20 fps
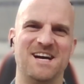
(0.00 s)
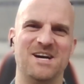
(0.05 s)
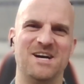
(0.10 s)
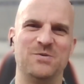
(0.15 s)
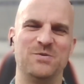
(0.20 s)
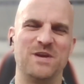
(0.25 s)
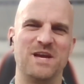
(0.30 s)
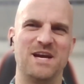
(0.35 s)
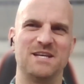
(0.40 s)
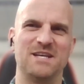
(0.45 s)

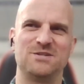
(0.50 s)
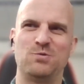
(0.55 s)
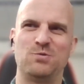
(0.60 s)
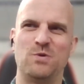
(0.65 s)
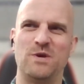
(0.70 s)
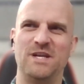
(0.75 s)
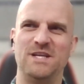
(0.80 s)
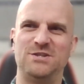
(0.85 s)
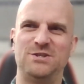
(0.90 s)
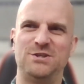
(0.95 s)
We got
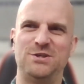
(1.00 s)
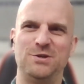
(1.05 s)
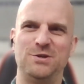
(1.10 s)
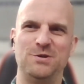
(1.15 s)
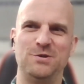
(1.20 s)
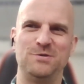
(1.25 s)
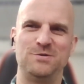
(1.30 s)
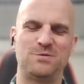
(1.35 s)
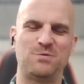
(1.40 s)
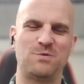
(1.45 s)

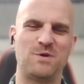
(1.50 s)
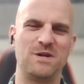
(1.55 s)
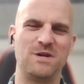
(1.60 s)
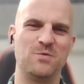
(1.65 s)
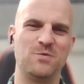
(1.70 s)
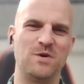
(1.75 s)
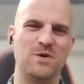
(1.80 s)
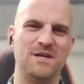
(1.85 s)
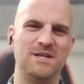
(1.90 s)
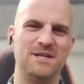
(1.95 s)
22,
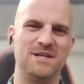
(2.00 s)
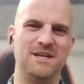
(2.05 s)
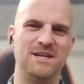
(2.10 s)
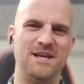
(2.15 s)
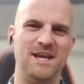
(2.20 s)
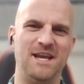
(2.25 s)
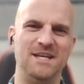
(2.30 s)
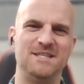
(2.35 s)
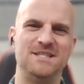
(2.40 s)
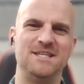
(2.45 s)
21,
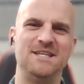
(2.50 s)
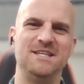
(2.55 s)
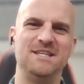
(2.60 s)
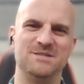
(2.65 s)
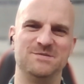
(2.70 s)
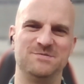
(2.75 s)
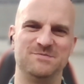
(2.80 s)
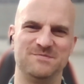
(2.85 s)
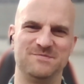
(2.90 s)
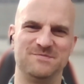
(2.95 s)
and 18.